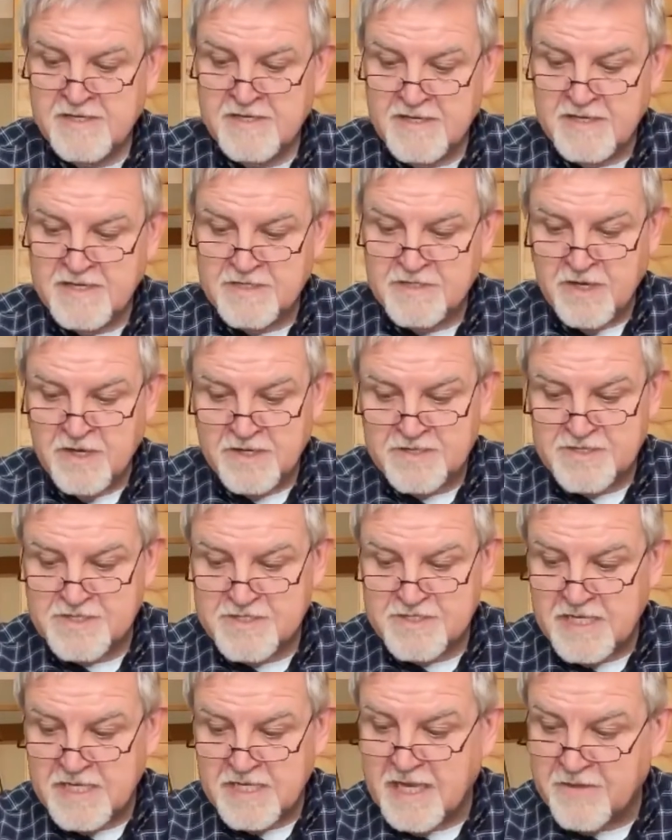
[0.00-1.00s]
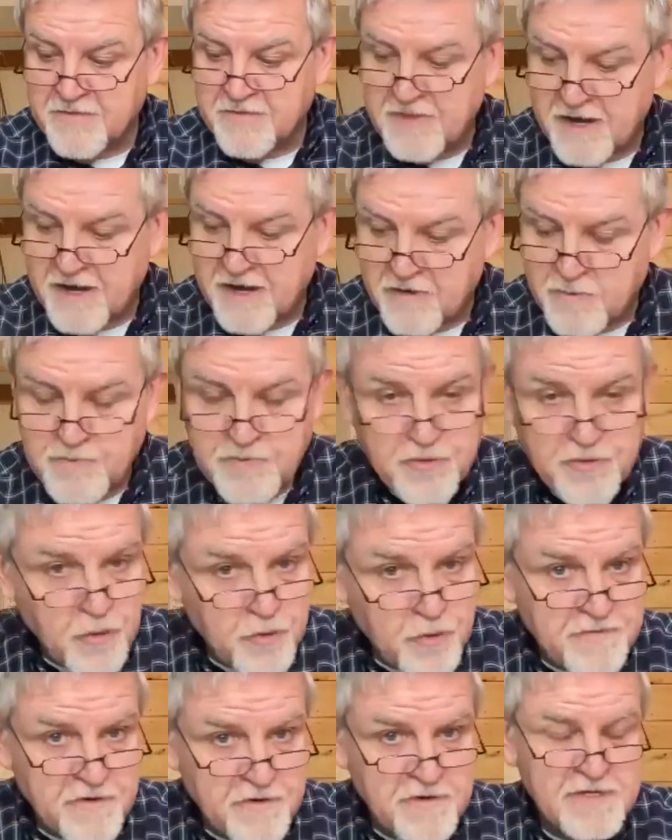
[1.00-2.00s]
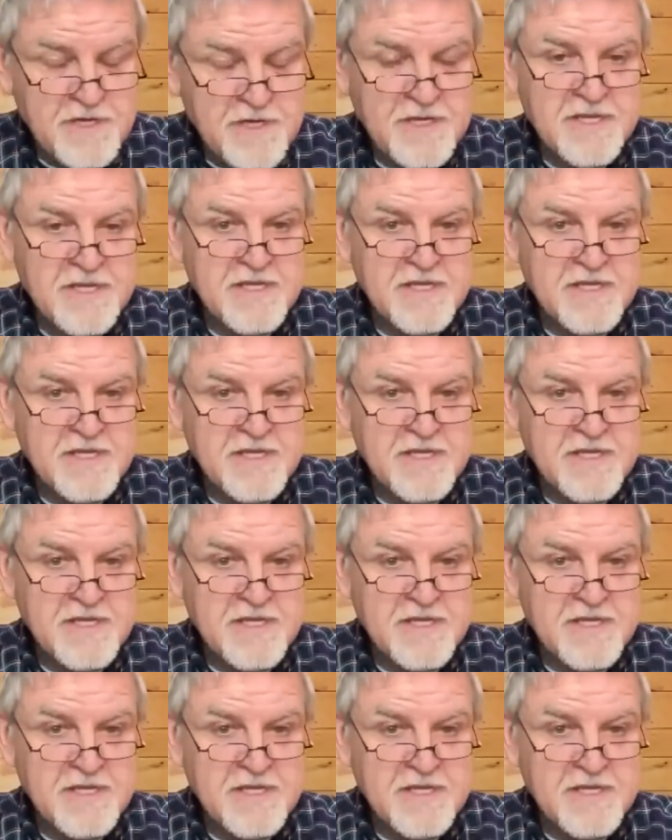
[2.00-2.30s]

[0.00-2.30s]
He's not seeking their approval.